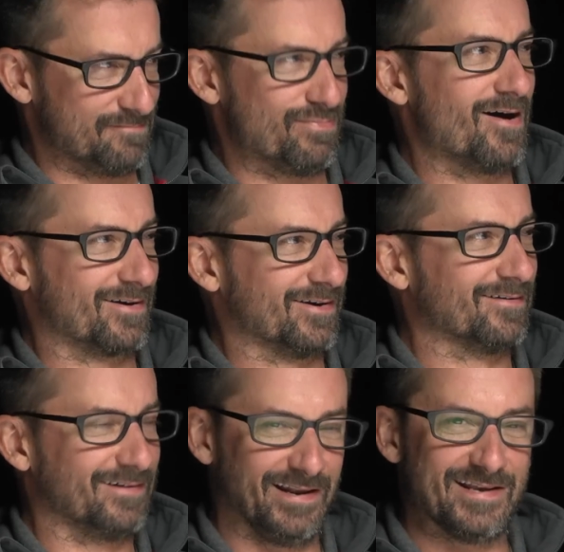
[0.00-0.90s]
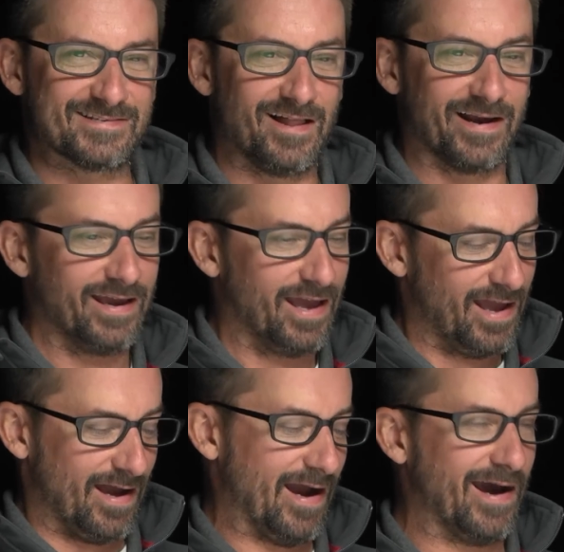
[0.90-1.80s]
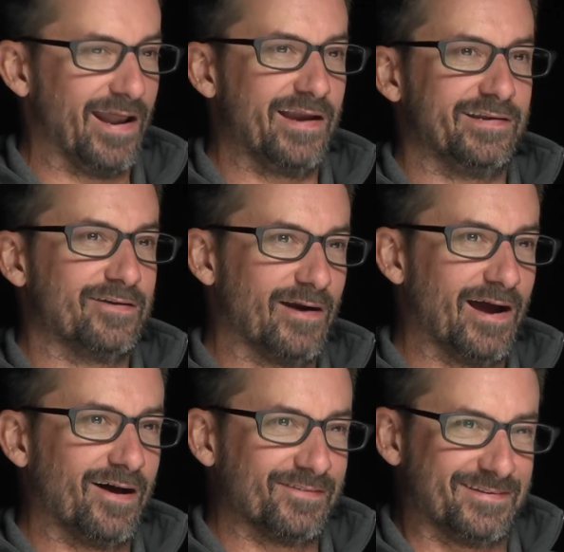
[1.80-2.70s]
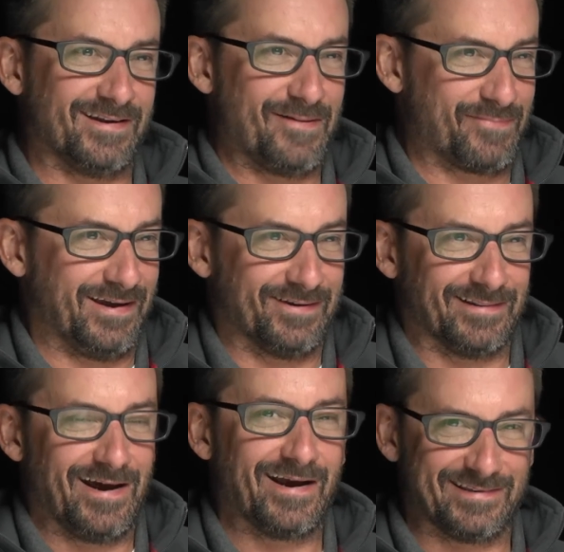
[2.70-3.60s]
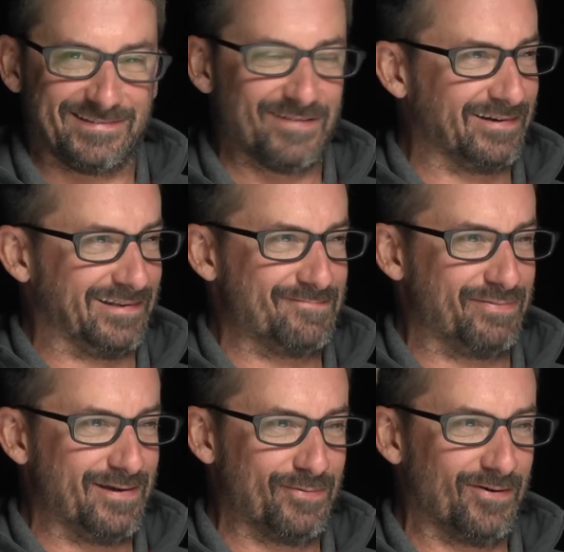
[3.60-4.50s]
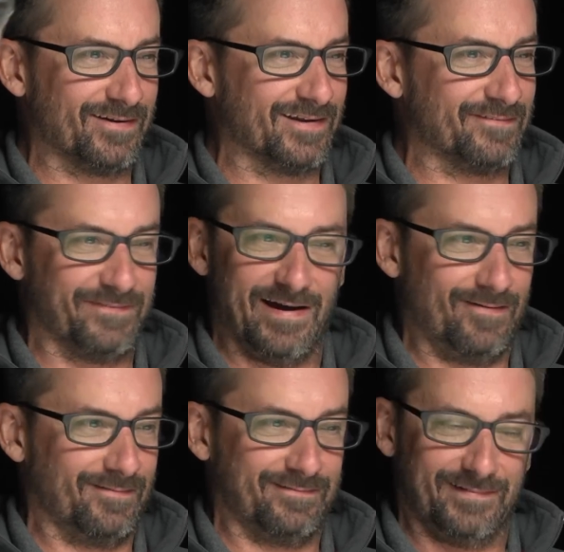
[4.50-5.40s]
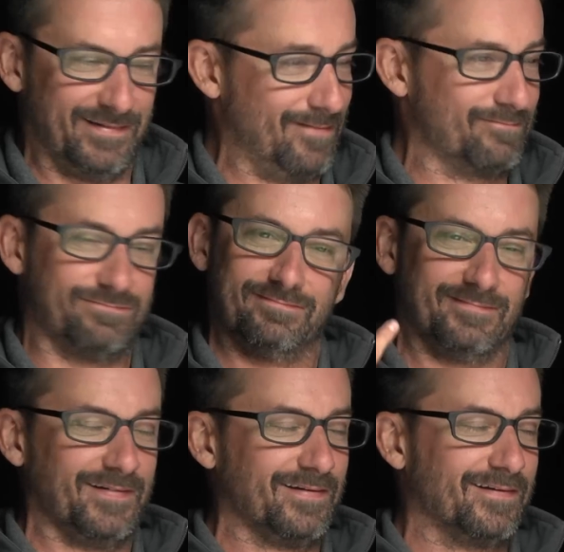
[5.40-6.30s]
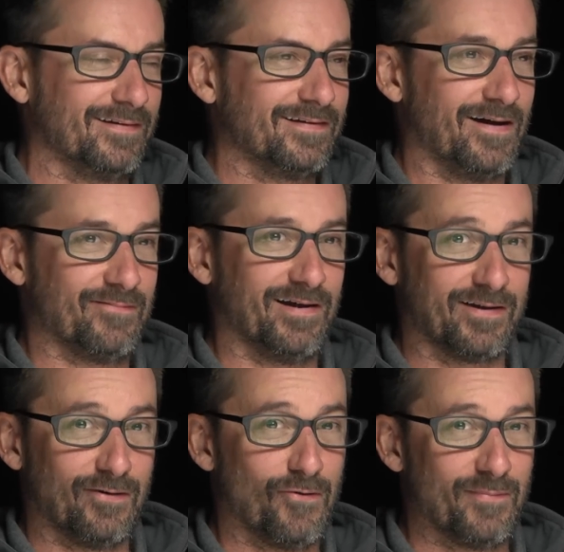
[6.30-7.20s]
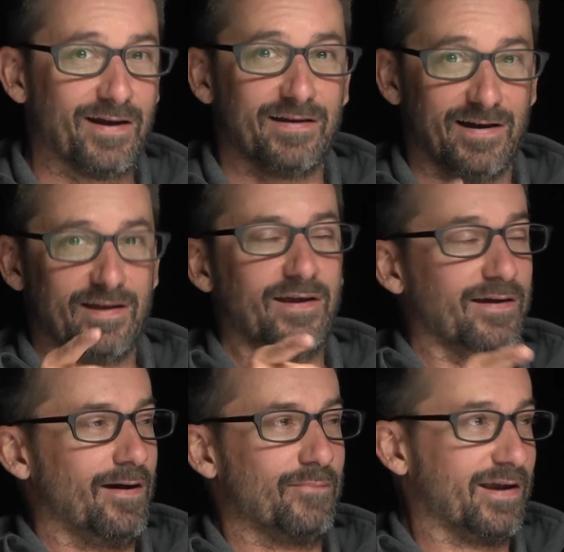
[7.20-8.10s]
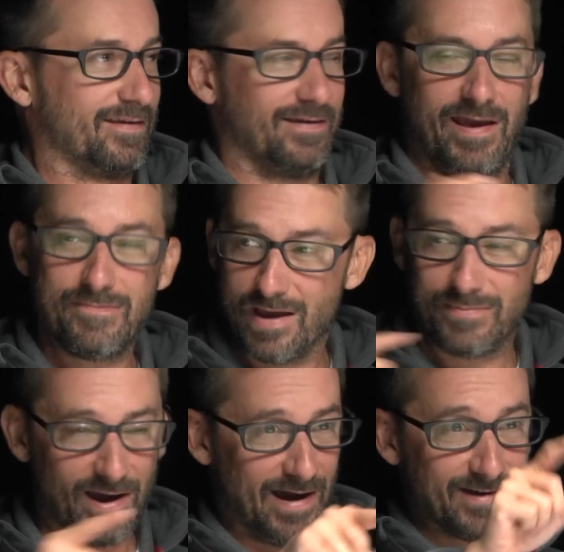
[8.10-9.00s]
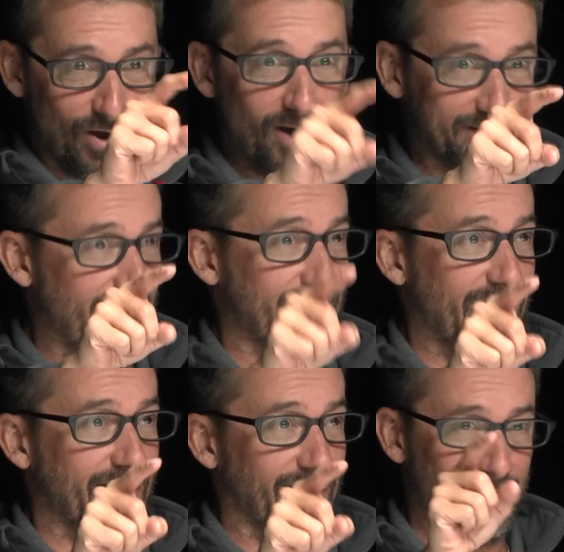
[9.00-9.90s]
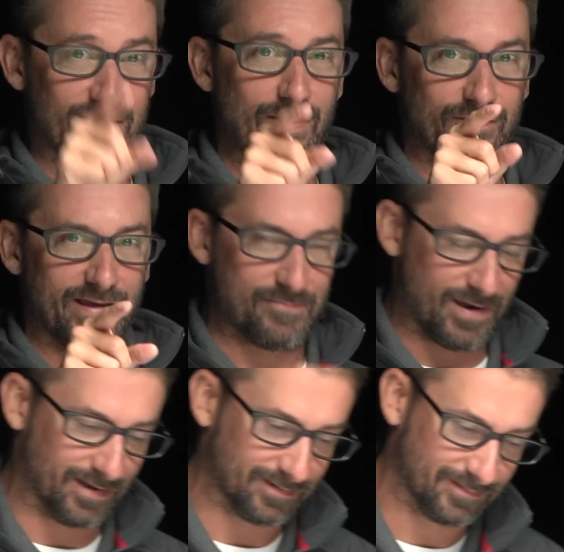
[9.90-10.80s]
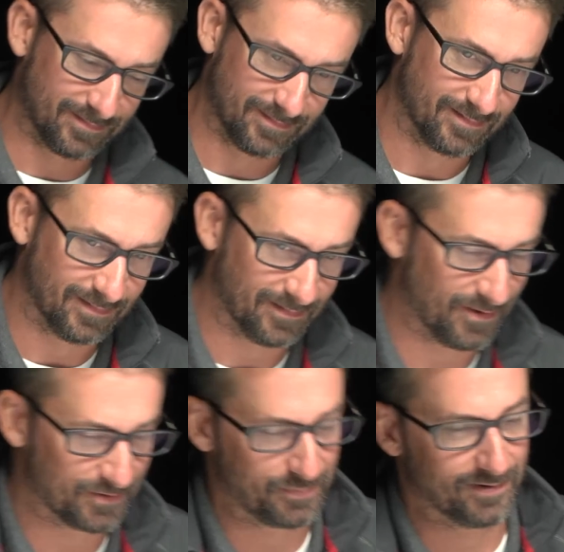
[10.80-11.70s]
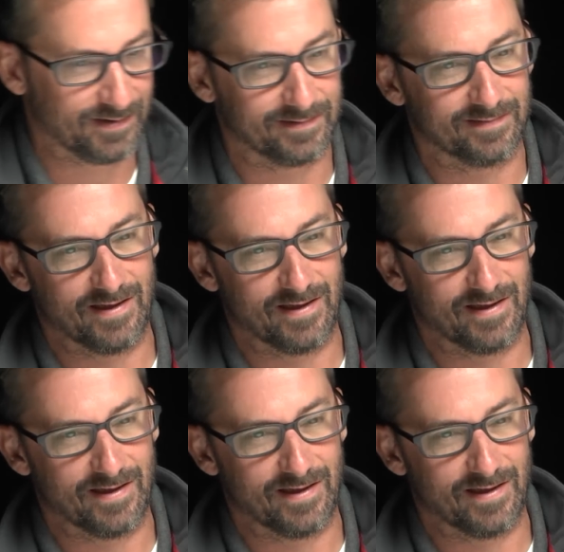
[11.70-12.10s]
bunker, and he's all like, I got 18 rounds and I'm killed like 17 people, and if I don't, I'm like, oh my, I'm like, hey baby, I talked to that guy. I hung out with that man. So that was pretty